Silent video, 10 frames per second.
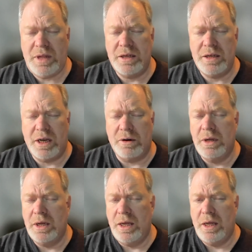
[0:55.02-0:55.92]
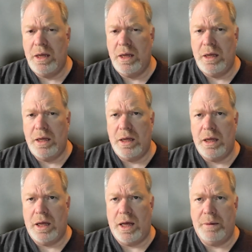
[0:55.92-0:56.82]
So,
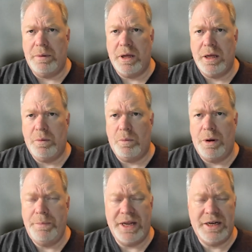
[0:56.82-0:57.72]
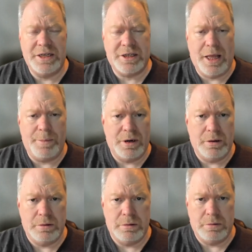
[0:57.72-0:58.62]
one big disclaimer,
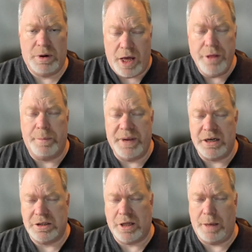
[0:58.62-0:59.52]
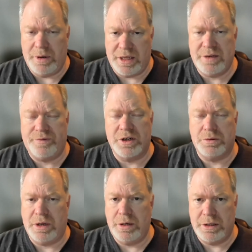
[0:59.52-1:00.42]
one other big disclaimer. That's the first one.